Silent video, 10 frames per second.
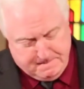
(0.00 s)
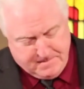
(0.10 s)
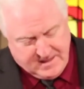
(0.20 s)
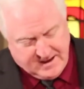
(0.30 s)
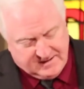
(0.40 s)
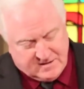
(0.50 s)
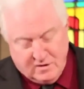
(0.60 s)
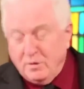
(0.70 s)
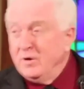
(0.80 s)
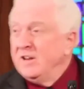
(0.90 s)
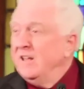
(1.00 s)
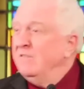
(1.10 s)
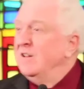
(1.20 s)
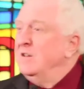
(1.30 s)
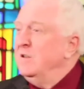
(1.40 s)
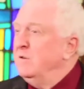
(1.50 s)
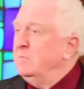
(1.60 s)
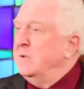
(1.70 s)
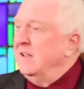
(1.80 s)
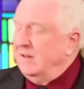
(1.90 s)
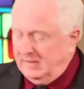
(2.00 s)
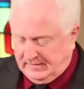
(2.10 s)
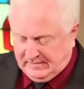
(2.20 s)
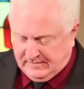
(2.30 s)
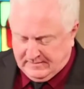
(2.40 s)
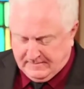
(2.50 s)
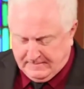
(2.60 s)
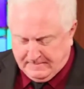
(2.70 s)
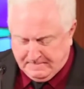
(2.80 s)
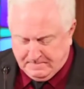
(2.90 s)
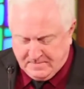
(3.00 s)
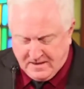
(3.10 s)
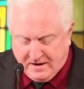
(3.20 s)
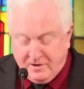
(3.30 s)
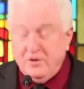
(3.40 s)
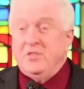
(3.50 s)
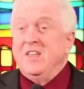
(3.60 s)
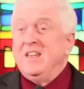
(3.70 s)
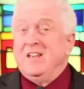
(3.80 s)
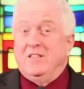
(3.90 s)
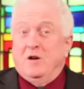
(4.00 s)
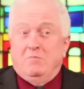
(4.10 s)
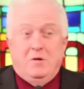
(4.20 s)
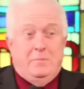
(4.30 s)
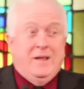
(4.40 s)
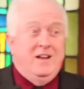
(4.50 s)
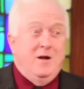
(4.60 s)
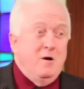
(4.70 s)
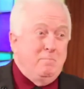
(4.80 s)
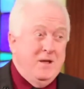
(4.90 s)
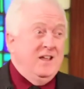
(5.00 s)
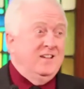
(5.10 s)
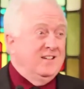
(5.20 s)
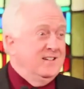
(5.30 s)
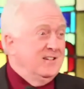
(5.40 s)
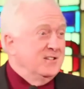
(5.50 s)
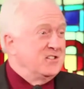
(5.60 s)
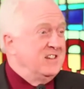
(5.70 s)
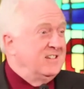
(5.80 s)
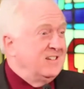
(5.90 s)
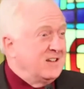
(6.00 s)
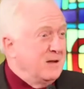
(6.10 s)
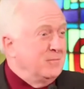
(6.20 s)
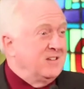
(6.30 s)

Has the Lord given you peace? Are you thinking there will be no peace until Jesus comes the